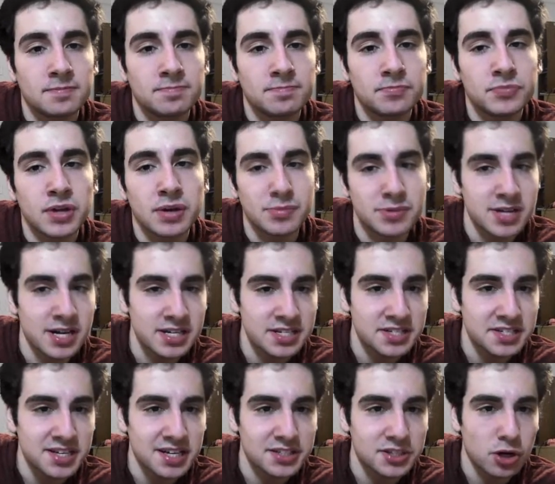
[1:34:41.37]
number
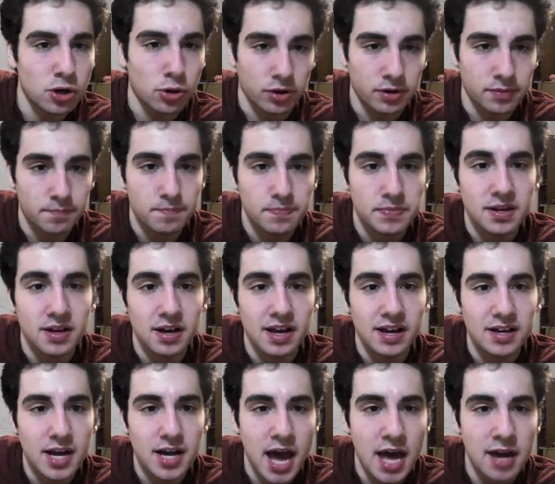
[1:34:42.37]
96 oak
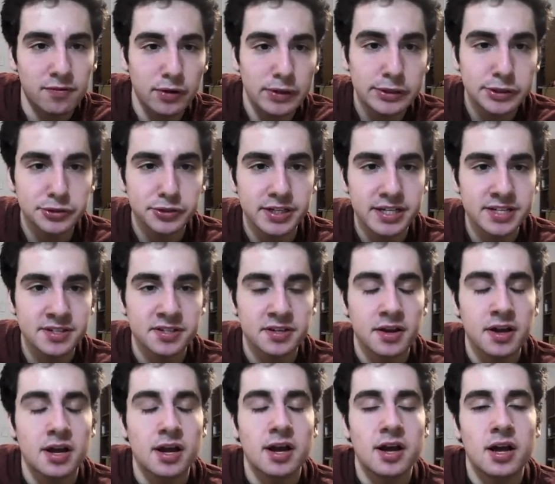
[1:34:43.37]
out of all the trees
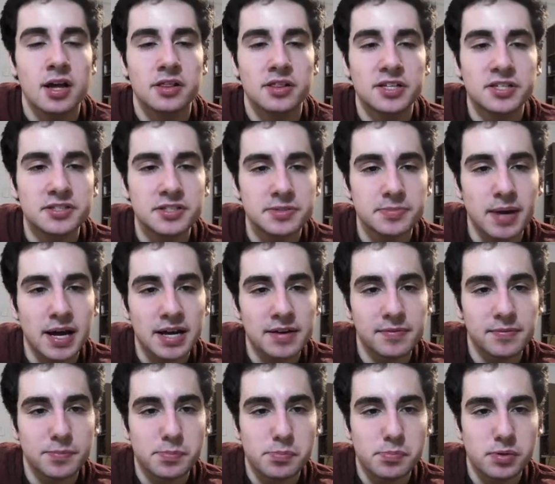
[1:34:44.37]
this is my
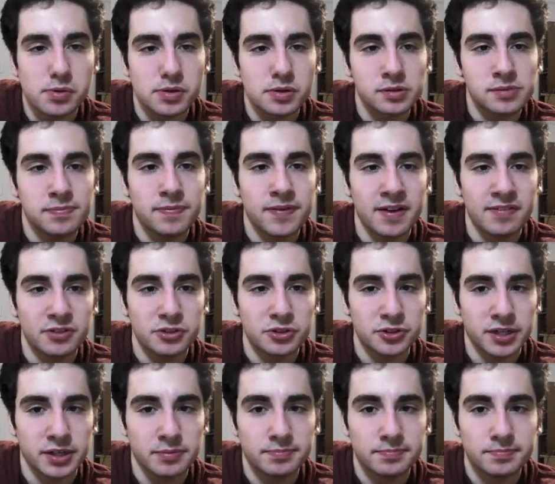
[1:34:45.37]
uh, favorite tree